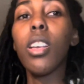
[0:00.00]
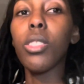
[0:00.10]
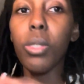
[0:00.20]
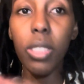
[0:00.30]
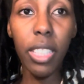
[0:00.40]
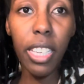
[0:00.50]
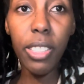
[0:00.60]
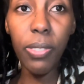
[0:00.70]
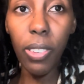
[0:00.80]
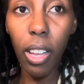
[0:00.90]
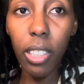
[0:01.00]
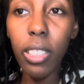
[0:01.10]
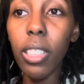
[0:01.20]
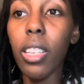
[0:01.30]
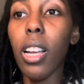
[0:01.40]
So today's vlog,
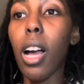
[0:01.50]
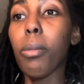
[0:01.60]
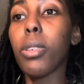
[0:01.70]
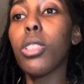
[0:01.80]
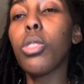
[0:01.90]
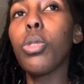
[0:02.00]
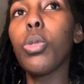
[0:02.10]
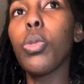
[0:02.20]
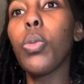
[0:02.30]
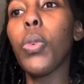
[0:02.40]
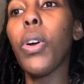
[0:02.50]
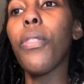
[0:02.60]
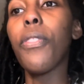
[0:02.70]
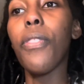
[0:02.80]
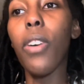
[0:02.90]
I'm going to do
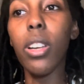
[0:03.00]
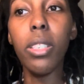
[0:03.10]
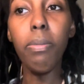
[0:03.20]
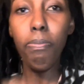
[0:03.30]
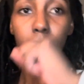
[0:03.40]
fun